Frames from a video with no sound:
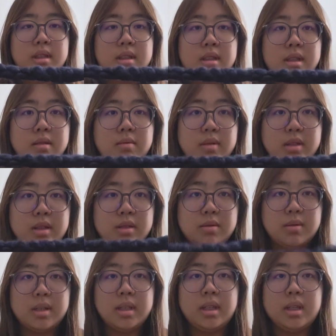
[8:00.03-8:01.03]
stick with
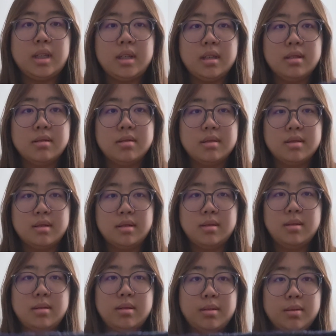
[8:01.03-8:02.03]
20
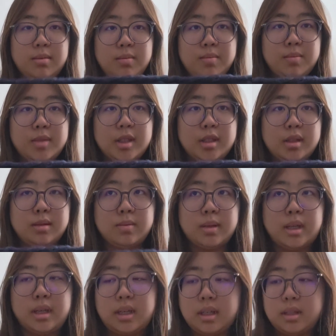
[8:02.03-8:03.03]
this
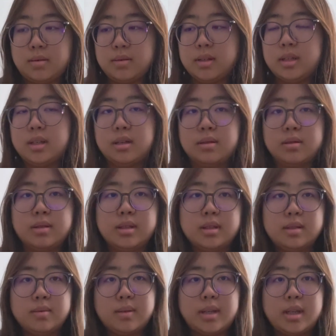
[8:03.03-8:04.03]
way, and I'm gonna go
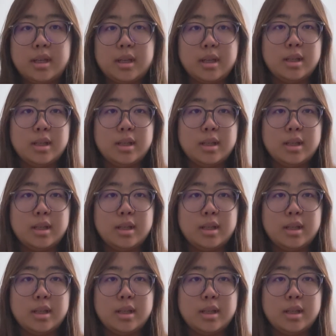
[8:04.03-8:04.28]
this way.